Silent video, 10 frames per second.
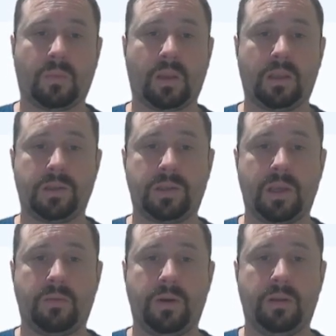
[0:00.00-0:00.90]
Just
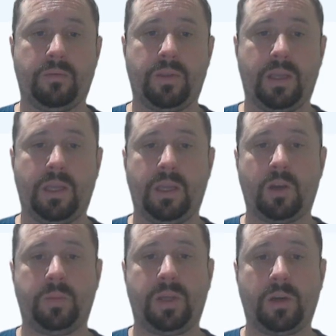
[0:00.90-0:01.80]
get rid of the
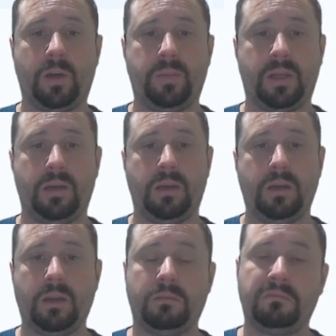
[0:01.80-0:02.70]
copy code button.
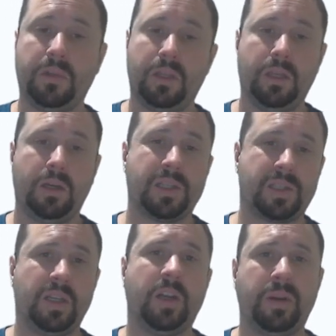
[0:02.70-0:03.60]
All right, so
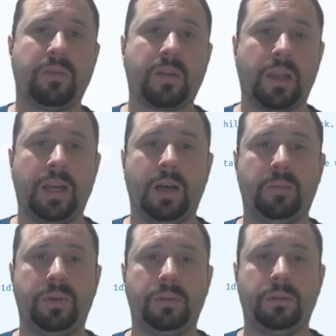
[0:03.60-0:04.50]
a little bit of cleanup,
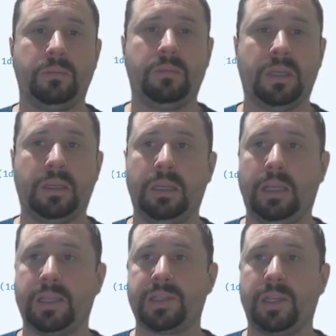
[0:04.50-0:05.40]
but
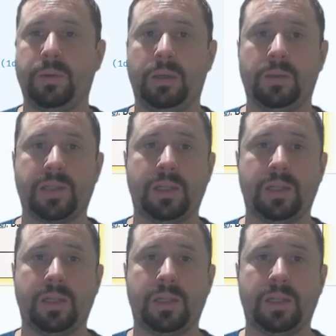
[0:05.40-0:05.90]
let's see what it looks